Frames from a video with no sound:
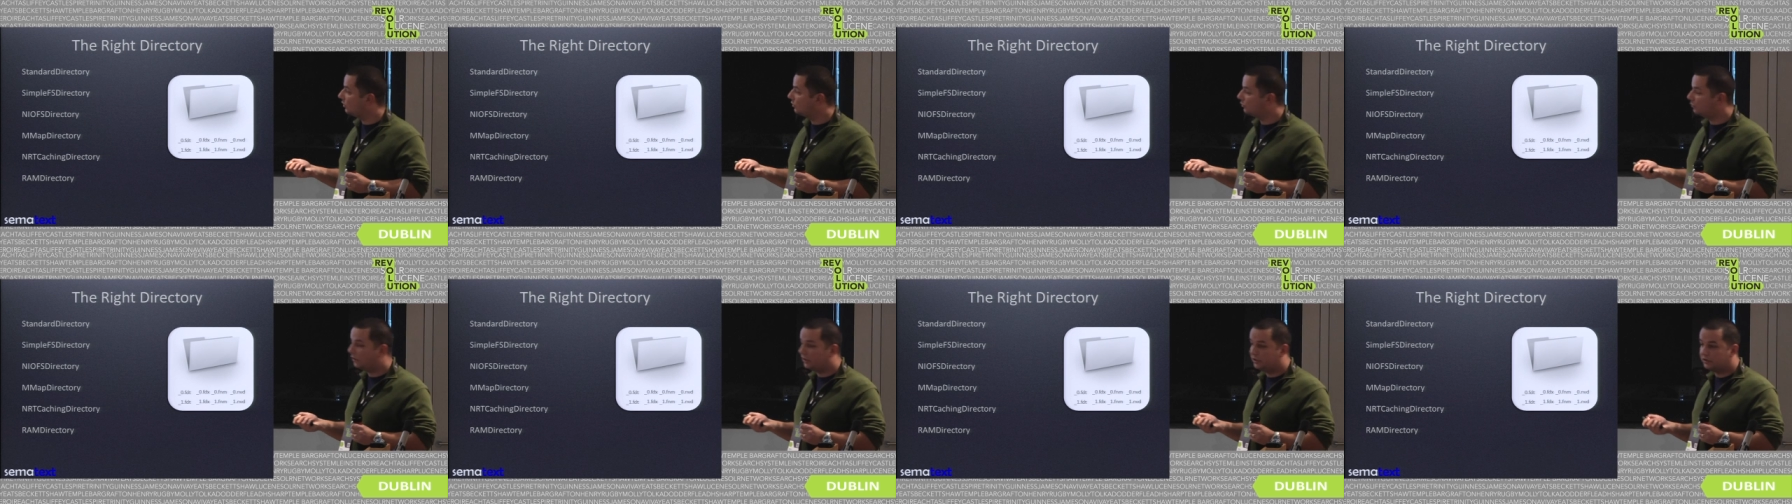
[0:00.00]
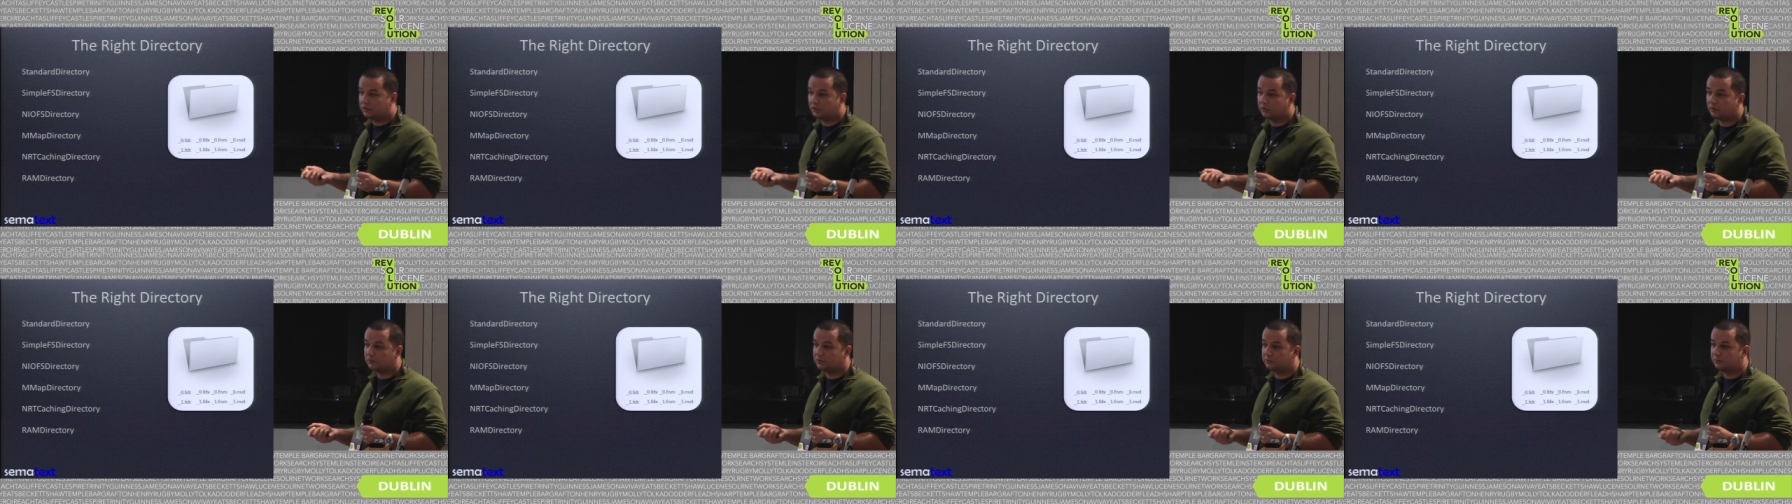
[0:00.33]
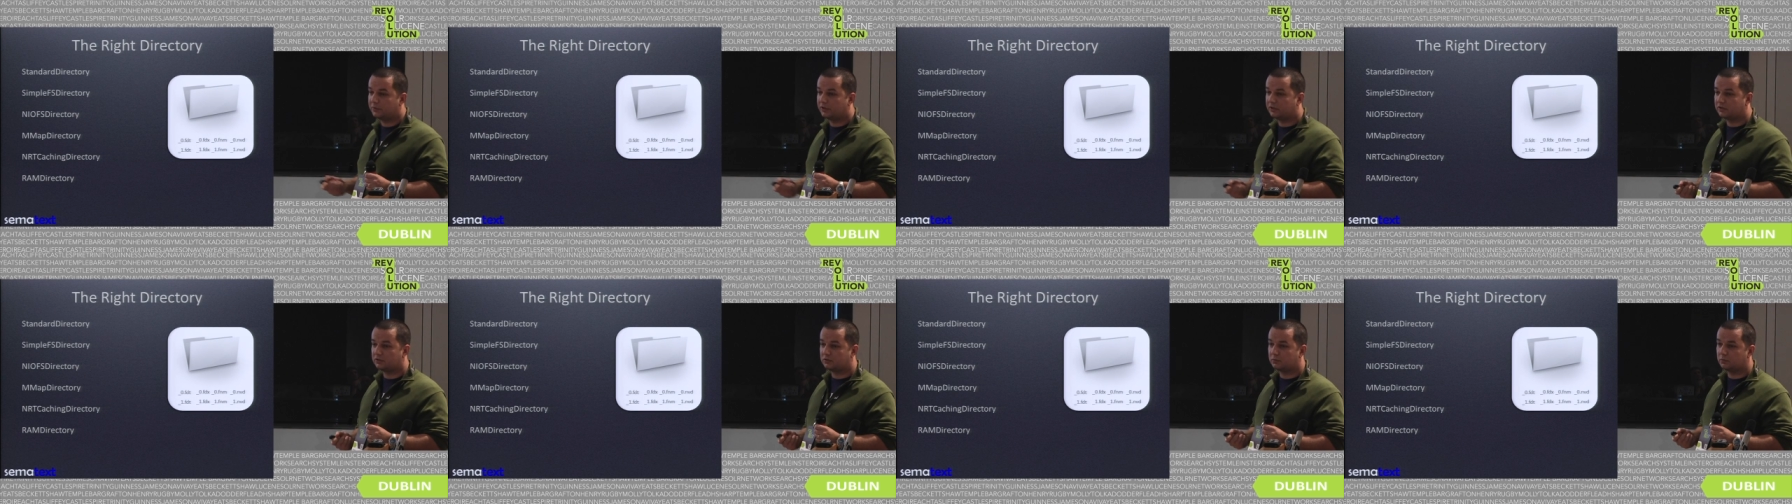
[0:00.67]
on Windows
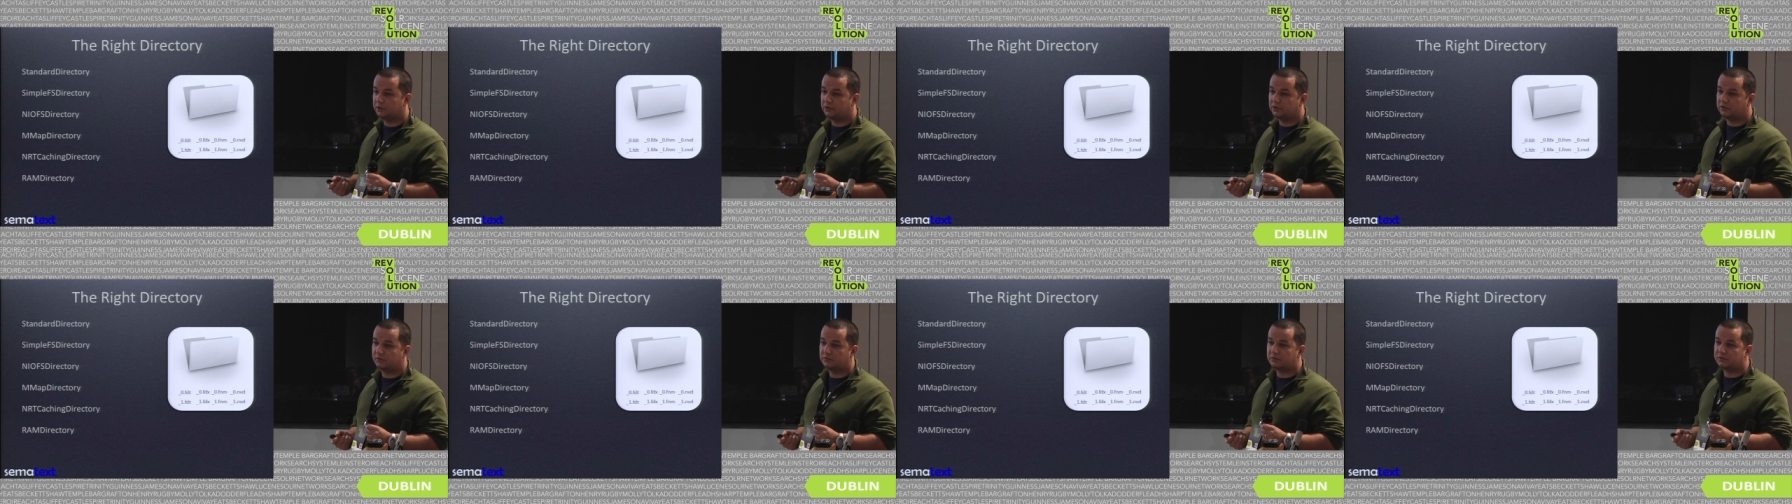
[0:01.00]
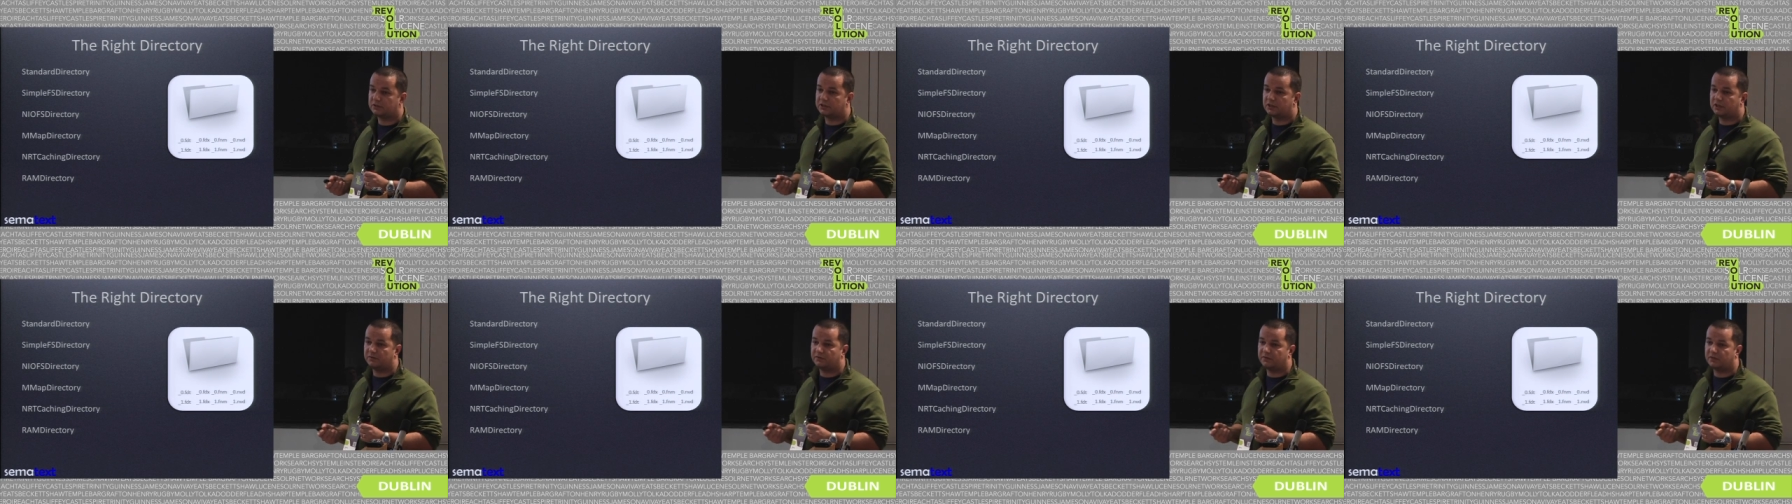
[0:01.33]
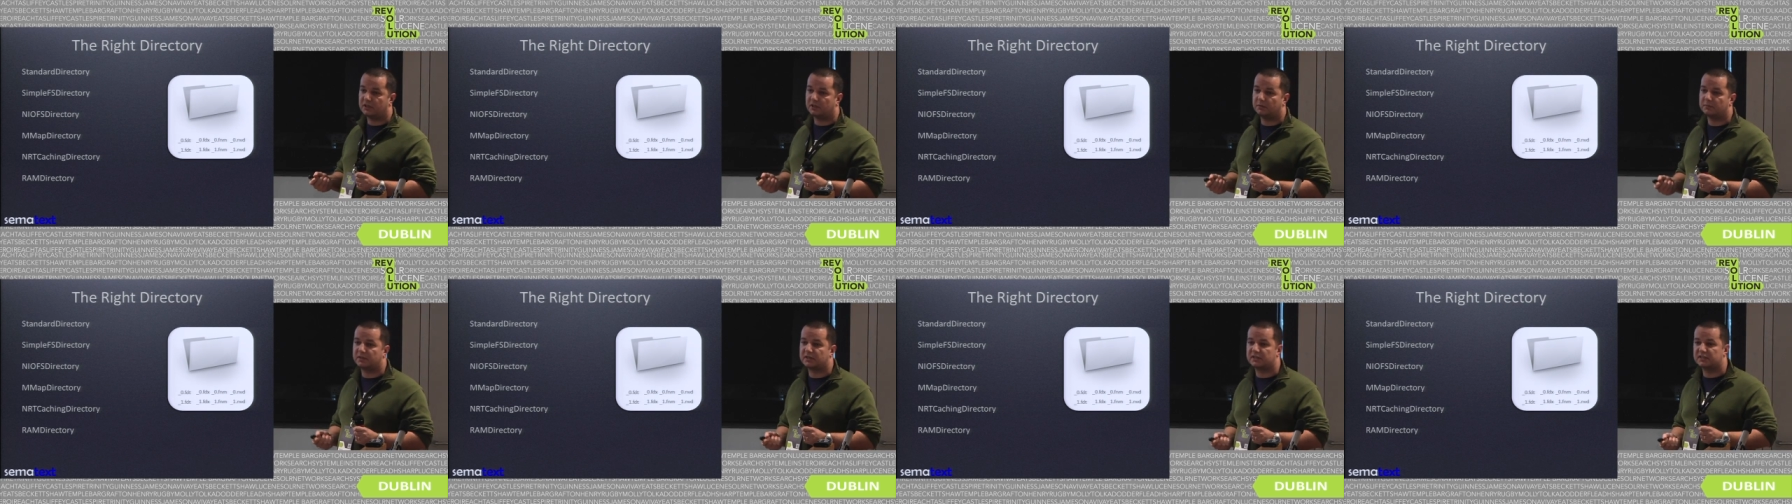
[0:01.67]
because Windows
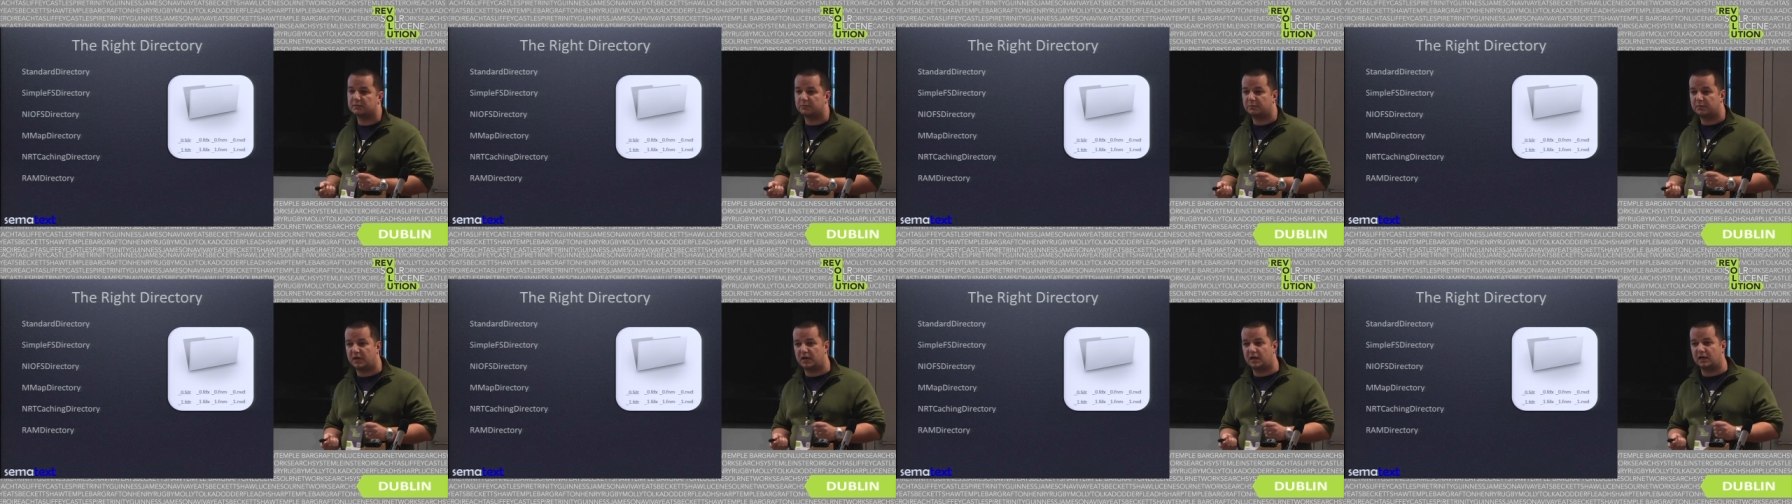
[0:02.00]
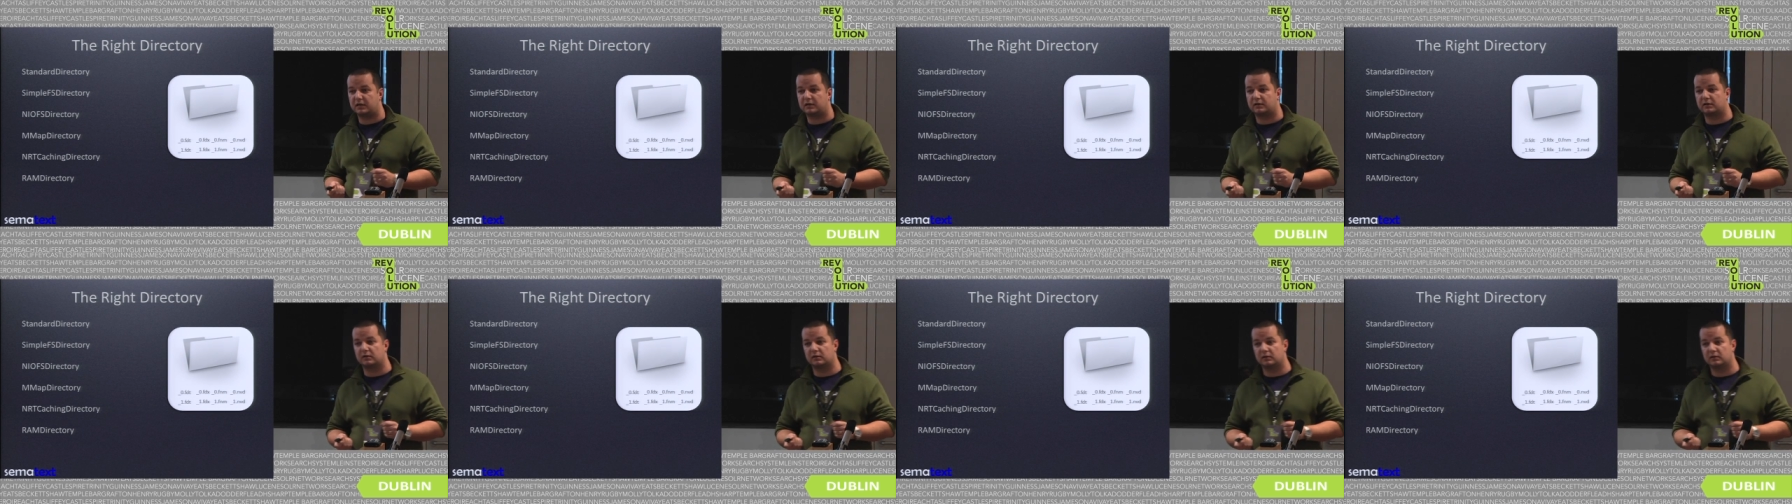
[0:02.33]
JVM has a bug